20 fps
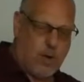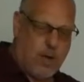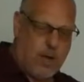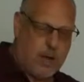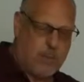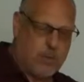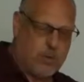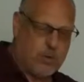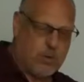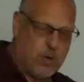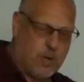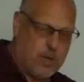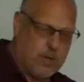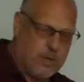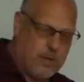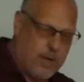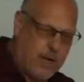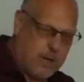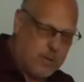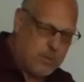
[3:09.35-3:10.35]
hamstring
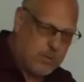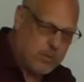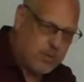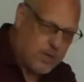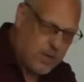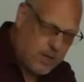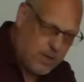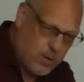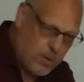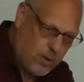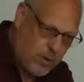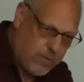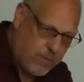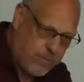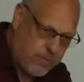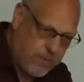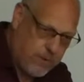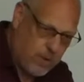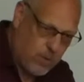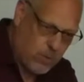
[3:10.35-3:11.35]
attachments, and you can
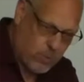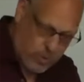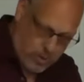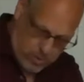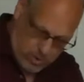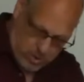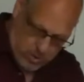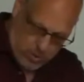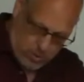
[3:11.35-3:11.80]
feel where they're